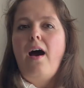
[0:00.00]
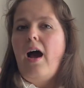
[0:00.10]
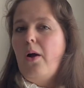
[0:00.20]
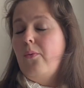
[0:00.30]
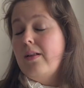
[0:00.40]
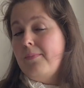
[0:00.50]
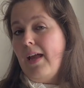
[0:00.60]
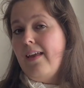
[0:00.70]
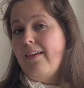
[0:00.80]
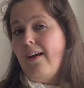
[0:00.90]
I will
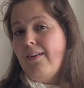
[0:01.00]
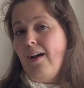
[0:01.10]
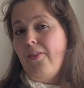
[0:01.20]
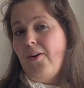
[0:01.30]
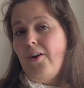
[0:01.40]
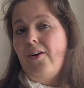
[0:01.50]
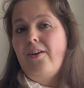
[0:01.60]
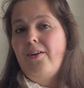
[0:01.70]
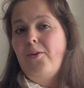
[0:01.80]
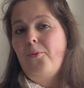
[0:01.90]
make another
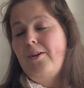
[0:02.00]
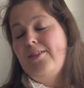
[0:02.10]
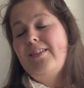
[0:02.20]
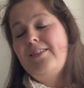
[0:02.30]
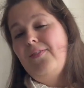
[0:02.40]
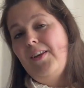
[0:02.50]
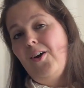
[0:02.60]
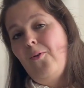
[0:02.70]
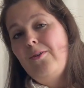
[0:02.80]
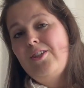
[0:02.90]
wishlist
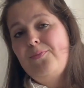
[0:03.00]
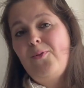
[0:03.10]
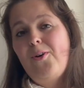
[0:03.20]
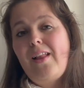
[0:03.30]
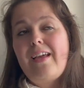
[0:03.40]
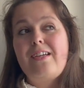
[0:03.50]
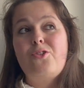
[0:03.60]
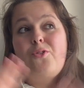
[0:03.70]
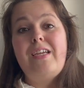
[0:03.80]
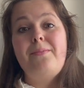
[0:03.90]
video, which is more like a
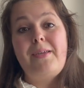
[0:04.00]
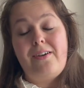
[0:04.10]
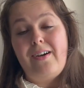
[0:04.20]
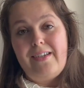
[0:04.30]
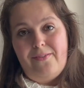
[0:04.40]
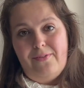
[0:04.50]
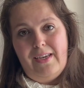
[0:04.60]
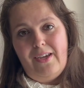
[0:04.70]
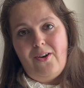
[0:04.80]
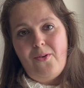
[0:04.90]
dreamy kind of
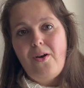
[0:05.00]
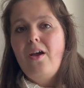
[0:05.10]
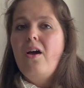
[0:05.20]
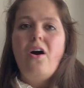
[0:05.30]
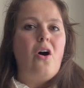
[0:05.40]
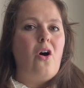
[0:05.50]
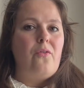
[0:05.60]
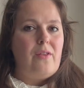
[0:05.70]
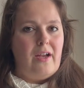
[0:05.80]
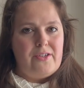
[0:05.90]
video
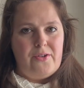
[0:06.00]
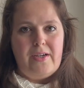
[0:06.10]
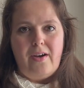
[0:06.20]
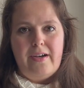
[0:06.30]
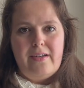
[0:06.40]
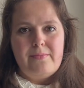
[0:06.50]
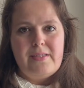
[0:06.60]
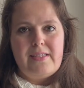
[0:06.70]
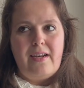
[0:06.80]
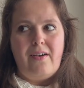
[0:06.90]
of luxury
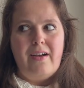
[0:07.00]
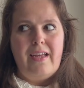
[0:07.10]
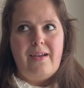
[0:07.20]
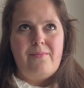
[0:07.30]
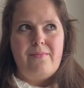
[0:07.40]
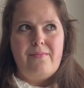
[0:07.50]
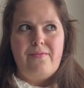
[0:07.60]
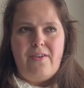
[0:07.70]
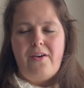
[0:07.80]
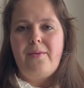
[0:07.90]
items that I am
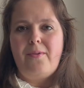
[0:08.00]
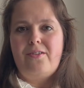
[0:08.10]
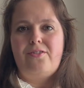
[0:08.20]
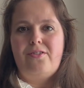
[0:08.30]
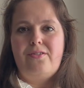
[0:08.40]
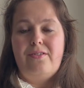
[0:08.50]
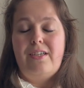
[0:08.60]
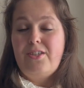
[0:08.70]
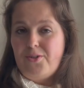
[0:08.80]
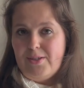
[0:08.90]
very much
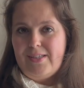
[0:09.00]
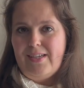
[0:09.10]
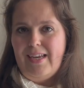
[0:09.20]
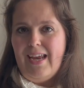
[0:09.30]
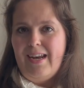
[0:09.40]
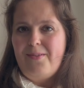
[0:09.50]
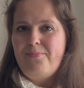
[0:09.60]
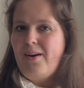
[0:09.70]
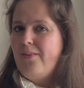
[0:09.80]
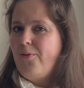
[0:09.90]
interested in,
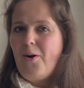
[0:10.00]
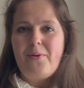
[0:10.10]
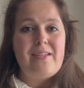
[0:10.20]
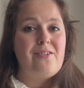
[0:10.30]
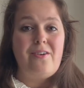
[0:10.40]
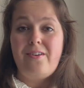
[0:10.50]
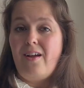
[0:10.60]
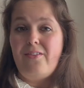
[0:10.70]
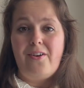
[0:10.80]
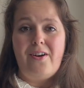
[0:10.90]
but for a reason or
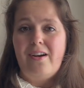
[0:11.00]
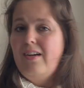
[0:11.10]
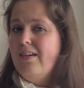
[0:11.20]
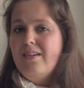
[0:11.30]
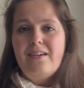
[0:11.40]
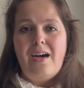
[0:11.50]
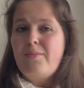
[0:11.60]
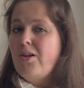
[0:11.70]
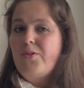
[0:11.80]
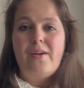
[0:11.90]
another, I'm
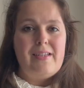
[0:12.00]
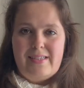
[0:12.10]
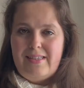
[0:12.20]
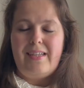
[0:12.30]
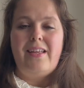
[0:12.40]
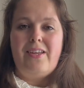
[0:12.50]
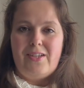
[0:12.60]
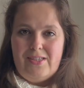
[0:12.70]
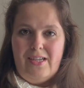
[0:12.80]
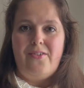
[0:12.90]
not realistically
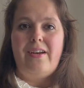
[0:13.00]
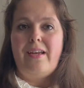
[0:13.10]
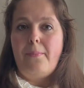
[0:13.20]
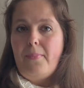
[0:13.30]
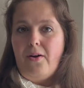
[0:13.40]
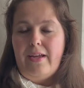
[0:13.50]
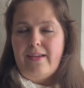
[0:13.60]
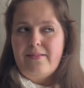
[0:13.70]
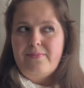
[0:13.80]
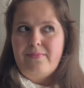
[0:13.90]
considering
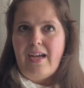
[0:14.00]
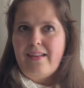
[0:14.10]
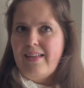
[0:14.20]
buying. At